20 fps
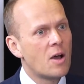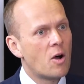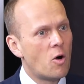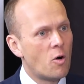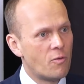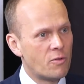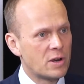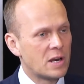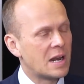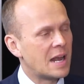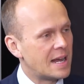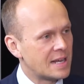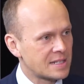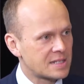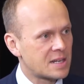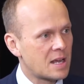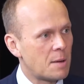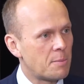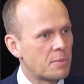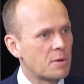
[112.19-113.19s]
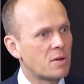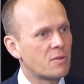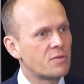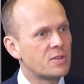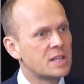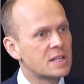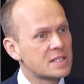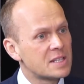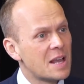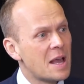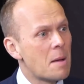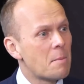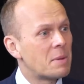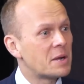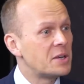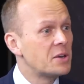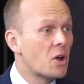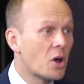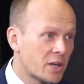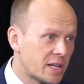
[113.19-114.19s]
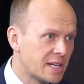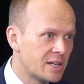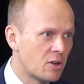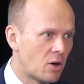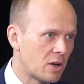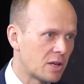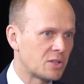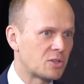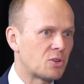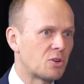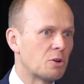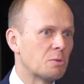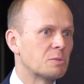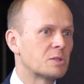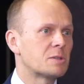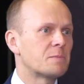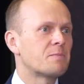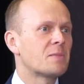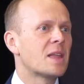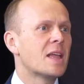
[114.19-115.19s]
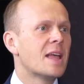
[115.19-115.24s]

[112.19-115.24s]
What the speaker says: over the last couple of years, but not in dollar terms.